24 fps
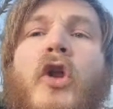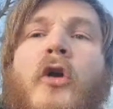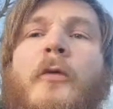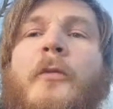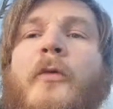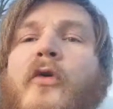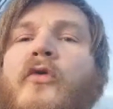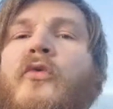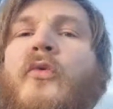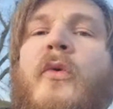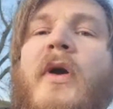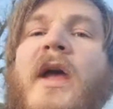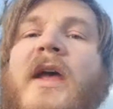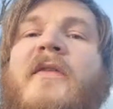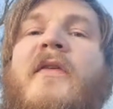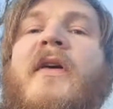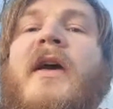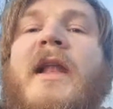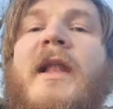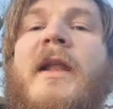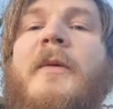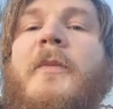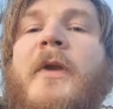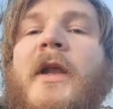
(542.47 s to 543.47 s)
no board will
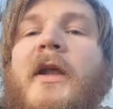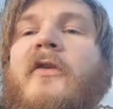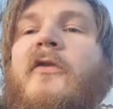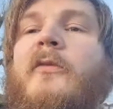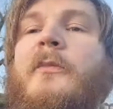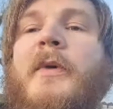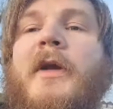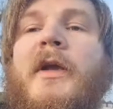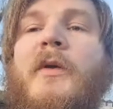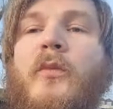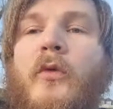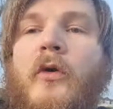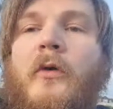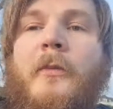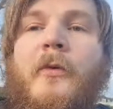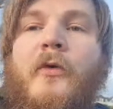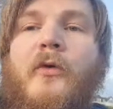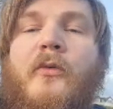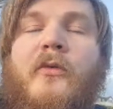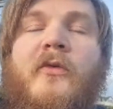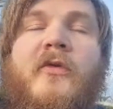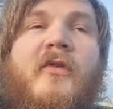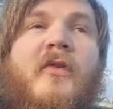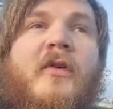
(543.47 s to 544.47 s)
ever eliminate speed
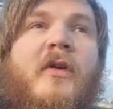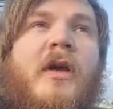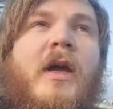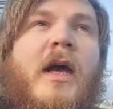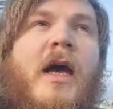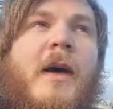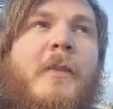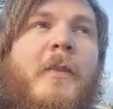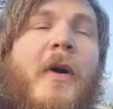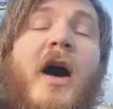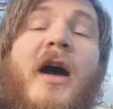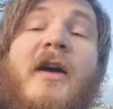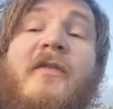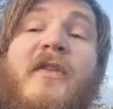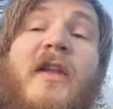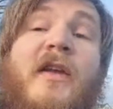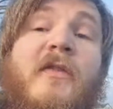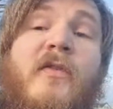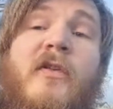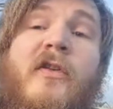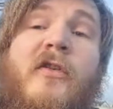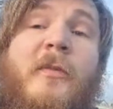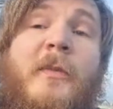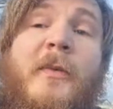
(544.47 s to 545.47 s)
wobbles. Um,
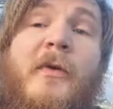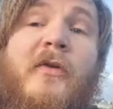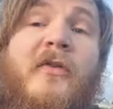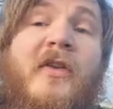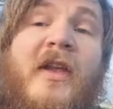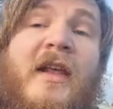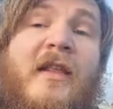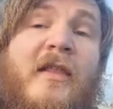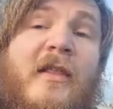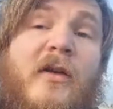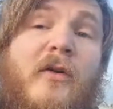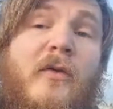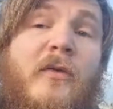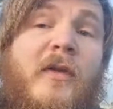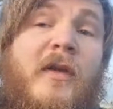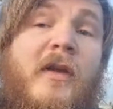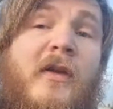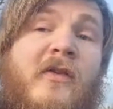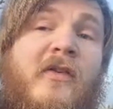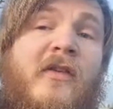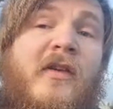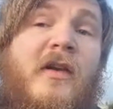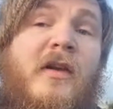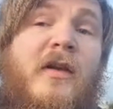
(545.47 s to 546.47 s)
I've never experienced anything
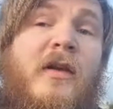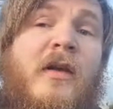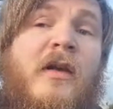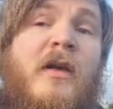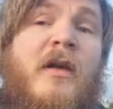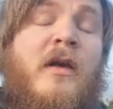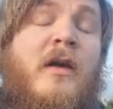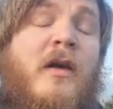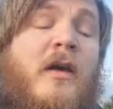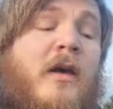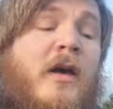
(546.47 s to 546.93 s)
on this thing.